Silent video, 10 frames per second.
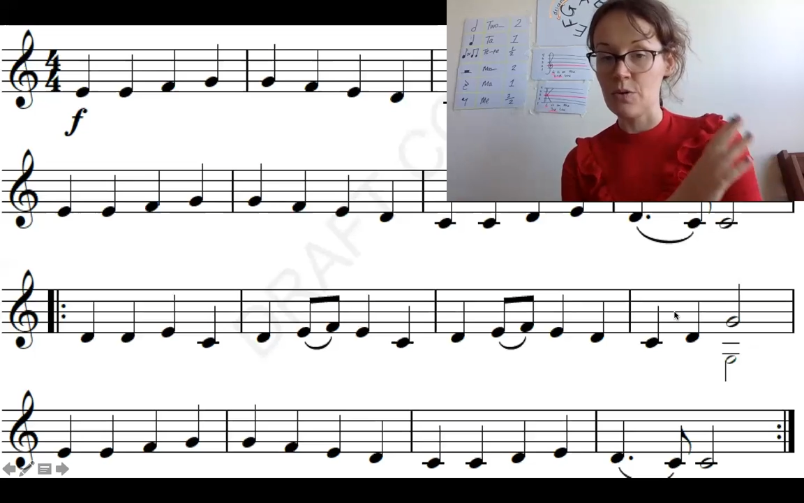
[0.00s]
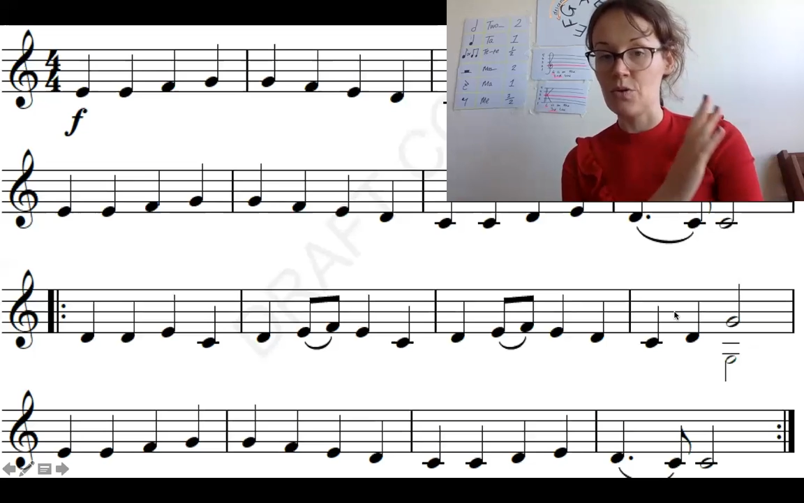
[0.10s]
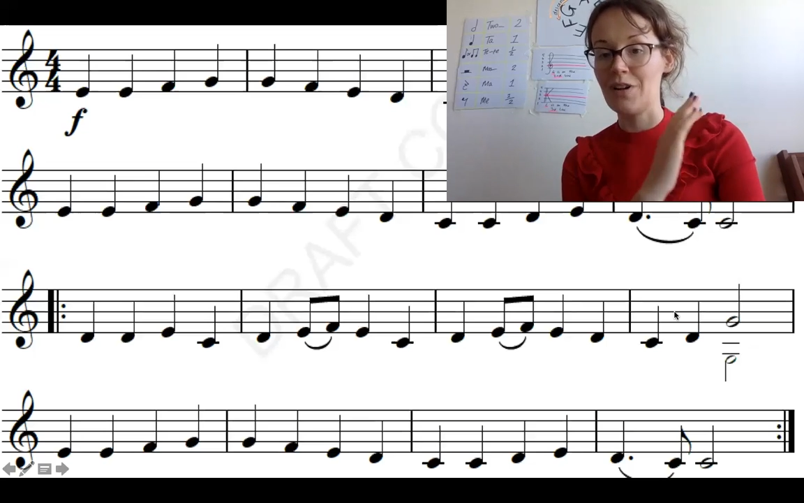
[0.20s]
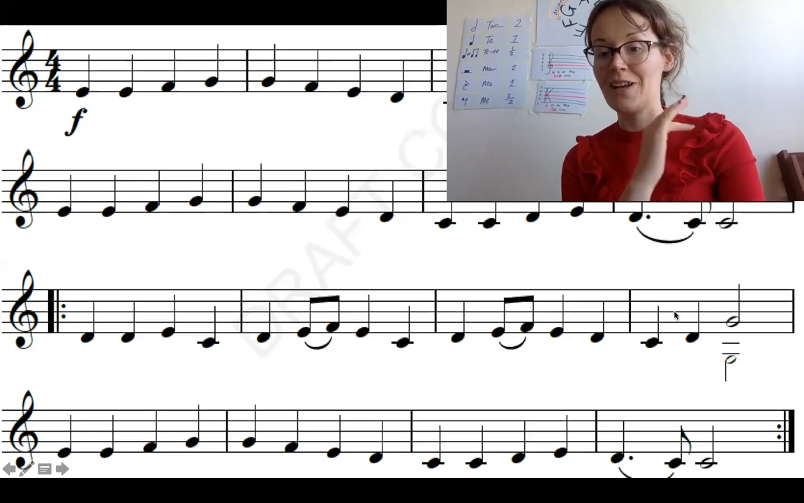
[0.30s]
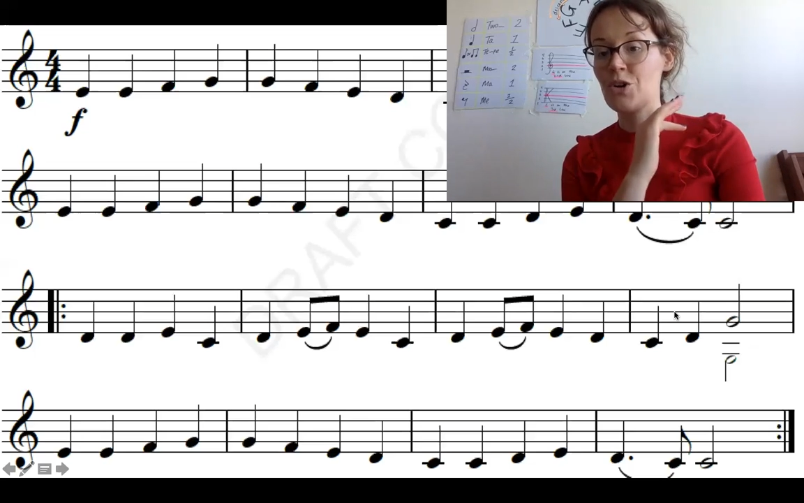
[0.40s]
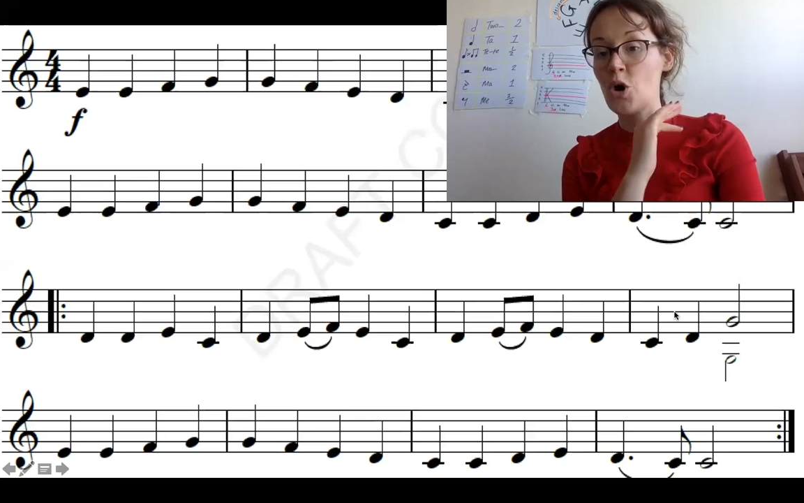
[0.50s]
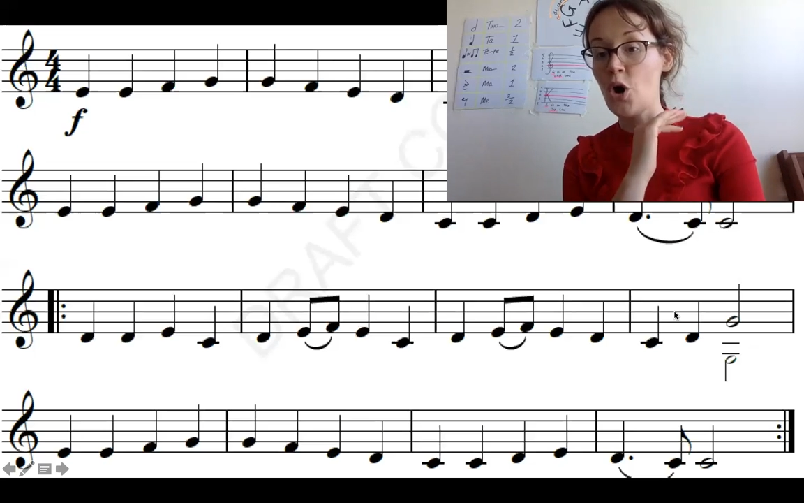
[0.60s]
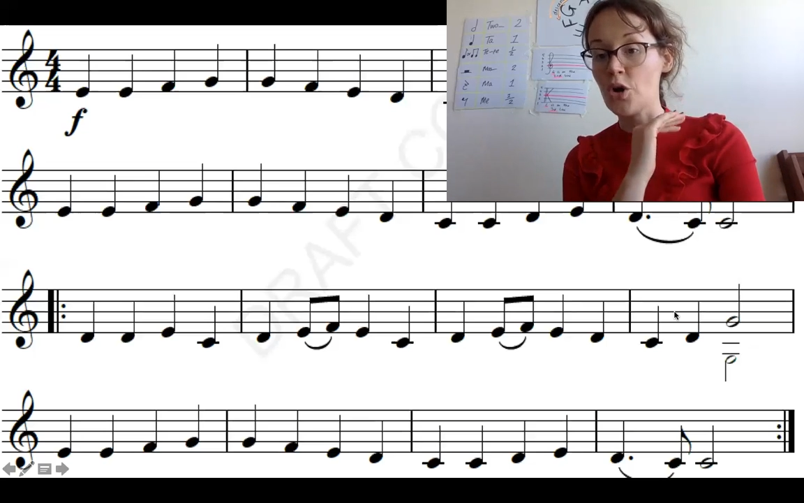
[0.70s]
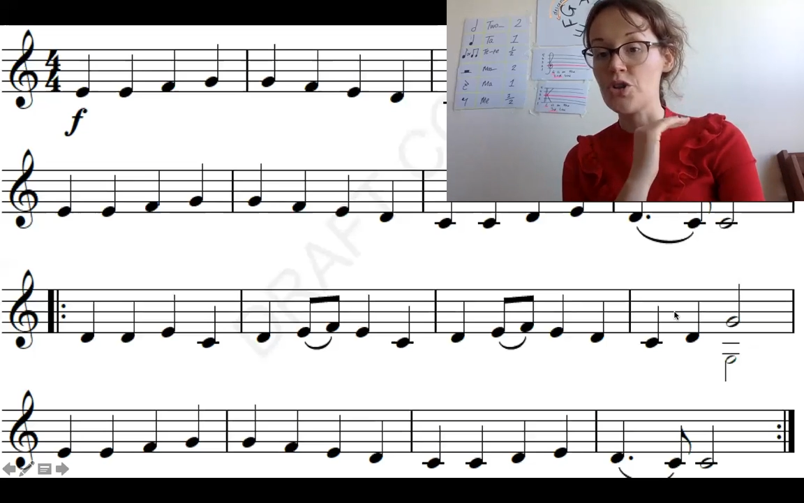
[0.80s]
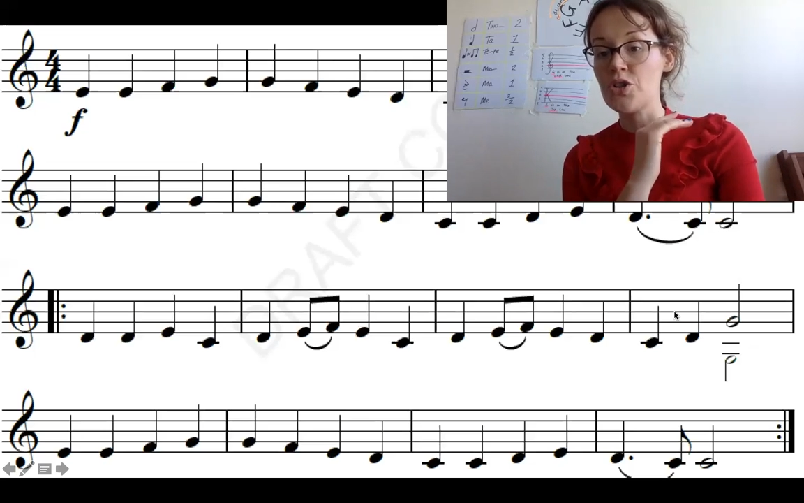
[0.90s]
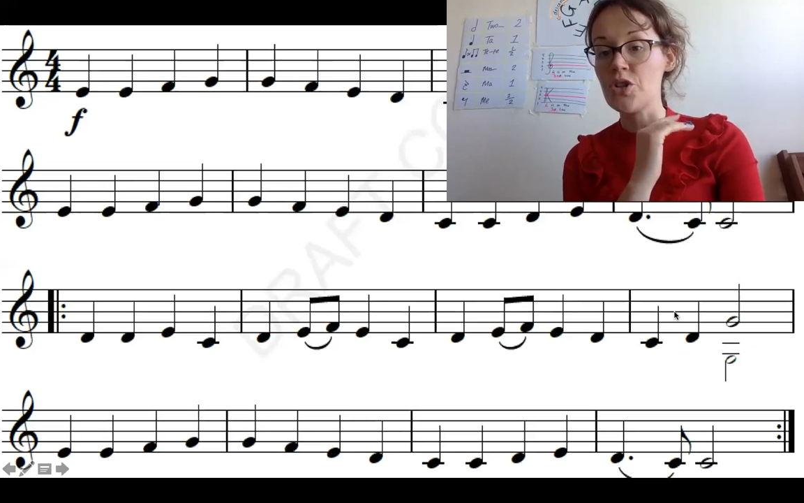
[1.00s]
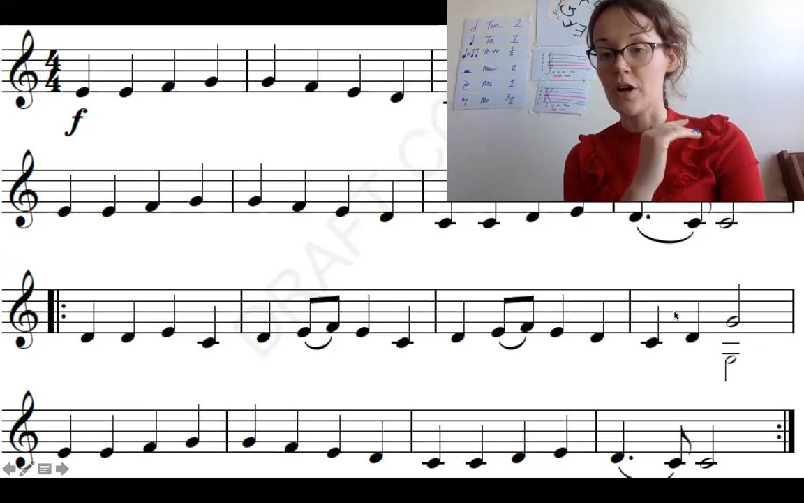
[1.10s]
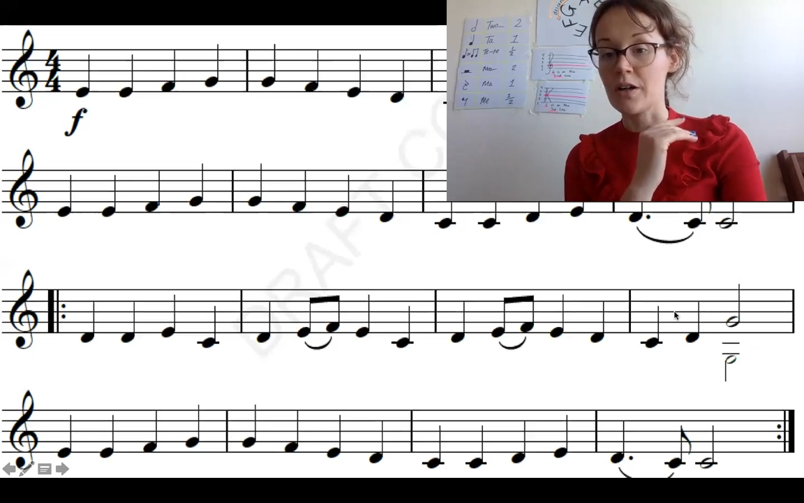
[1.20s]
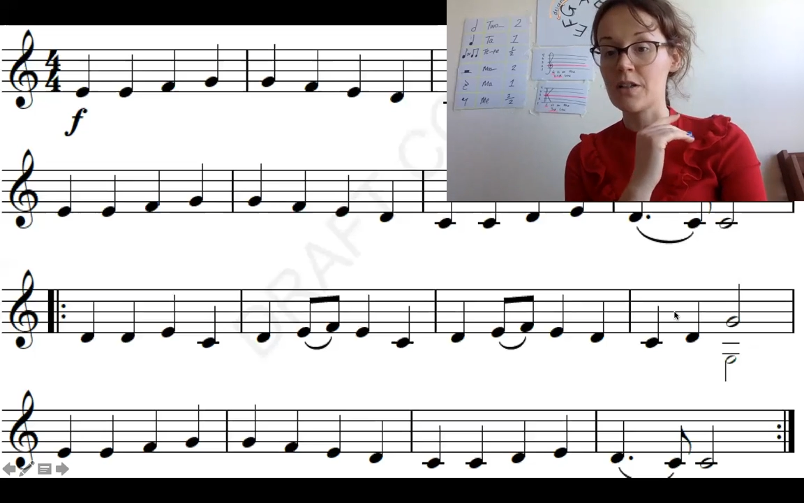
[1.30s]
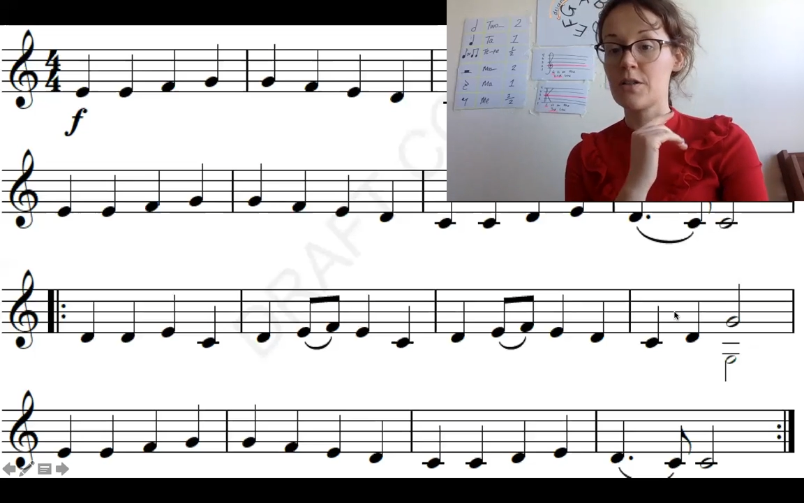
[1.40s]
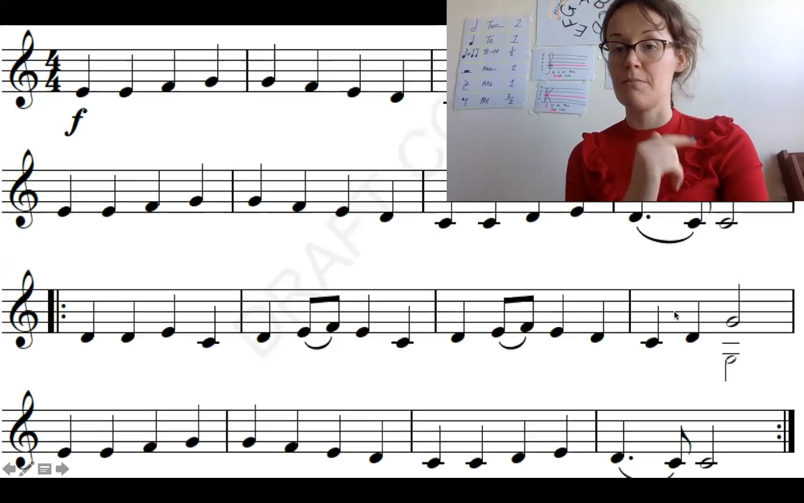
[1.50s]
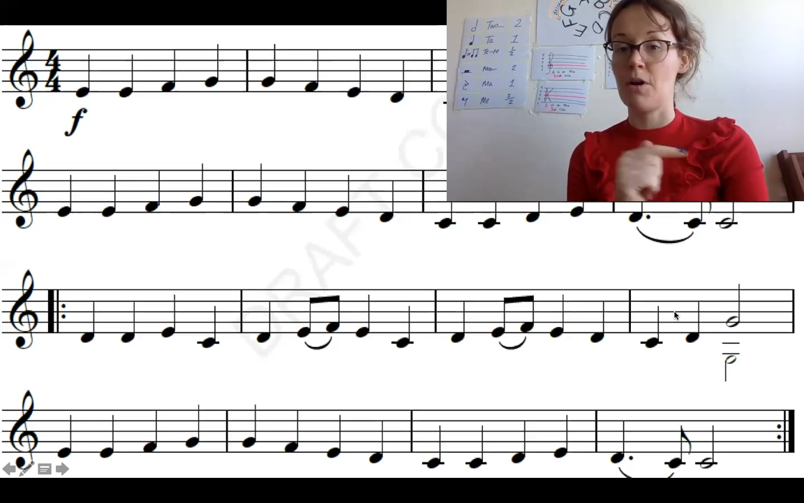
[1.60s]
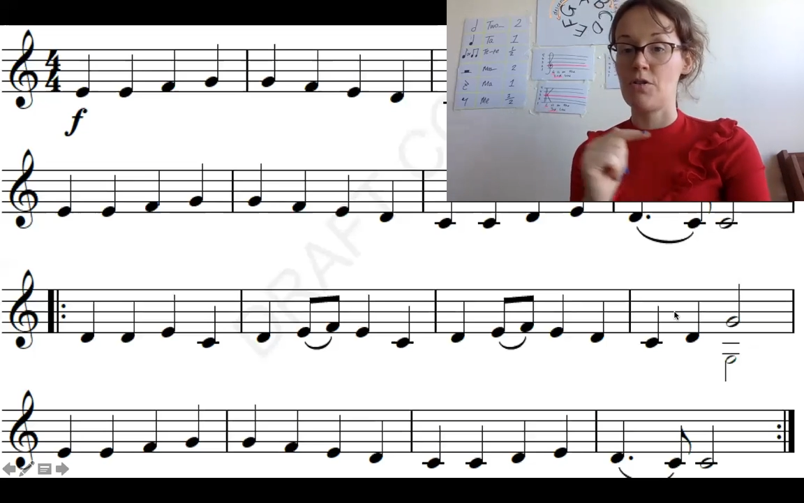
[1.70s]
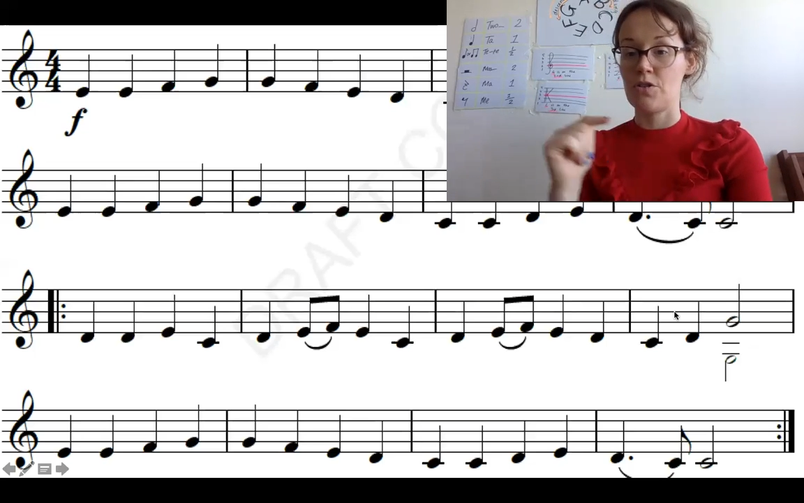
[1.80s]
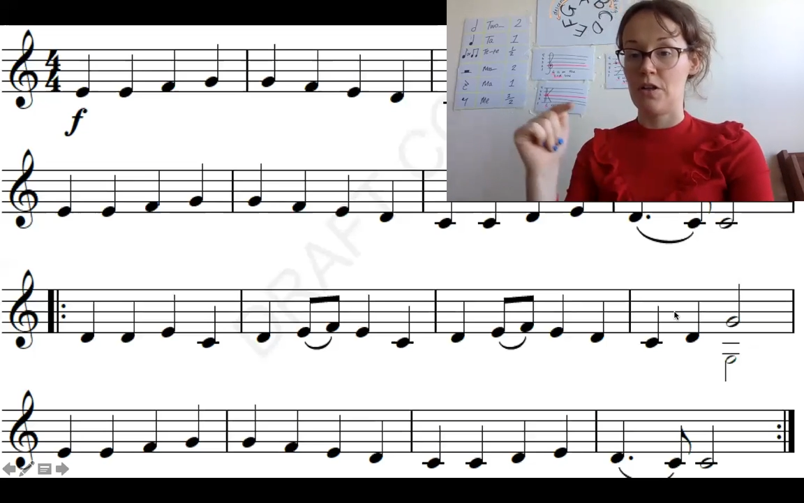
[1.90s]
we call it conjunct
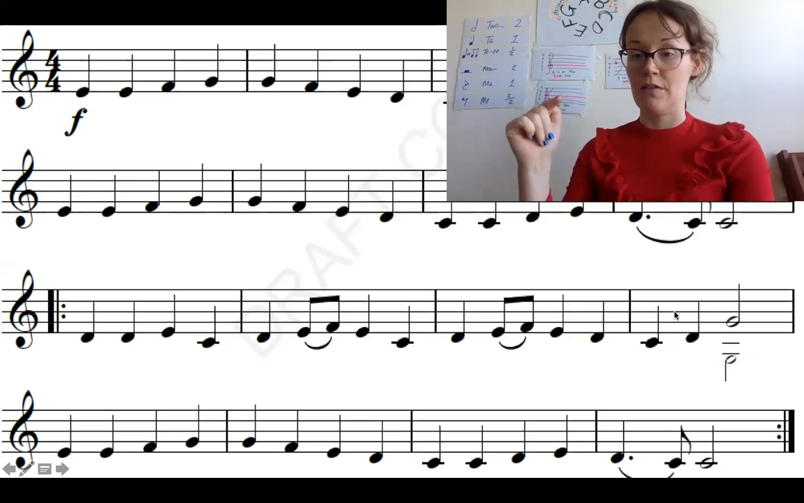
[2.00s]
motion.